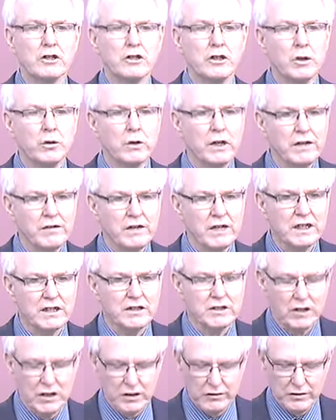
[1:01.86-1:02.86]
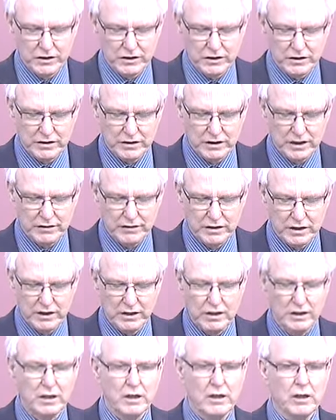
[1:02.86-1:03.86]
no evening service this evening,
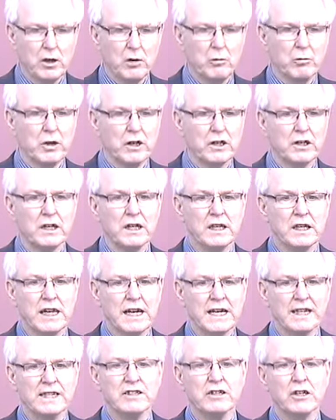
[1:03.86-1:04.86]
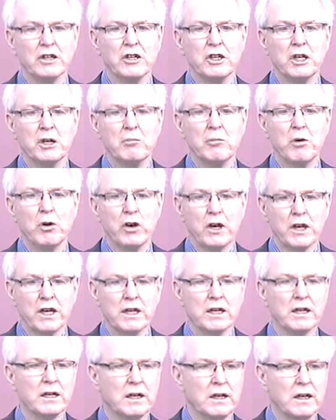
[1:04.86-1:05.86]
but next Sunday morning
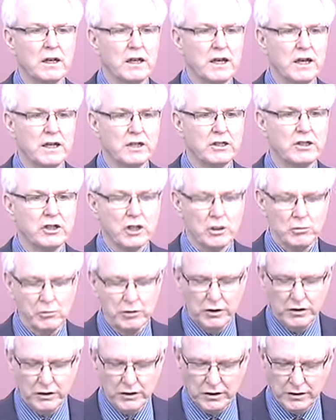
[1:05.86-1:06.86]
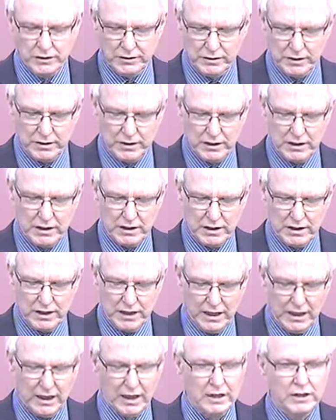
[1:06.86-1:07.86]
is communion,
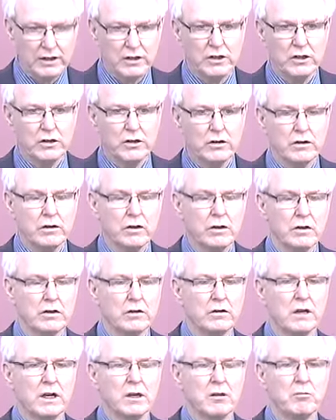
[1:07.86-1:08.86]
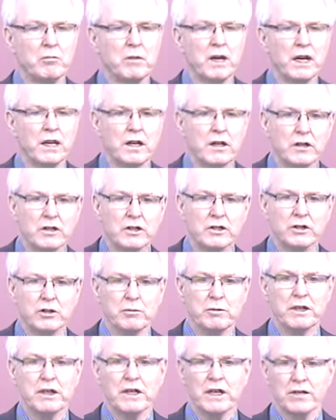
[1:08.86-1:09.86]
and your, your um, elders should
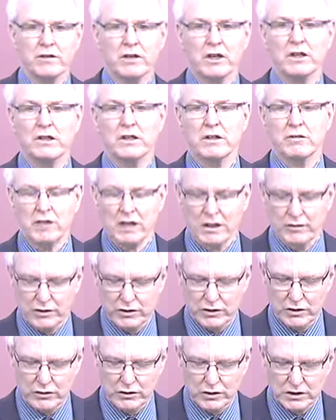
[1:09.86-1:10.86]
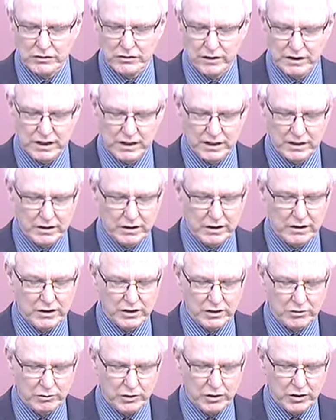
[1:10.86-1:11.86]
be giving out the relevant tokens for that
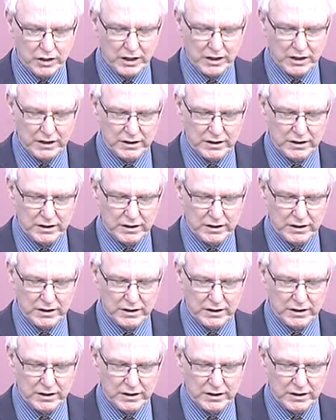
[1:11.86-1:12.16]
this morning.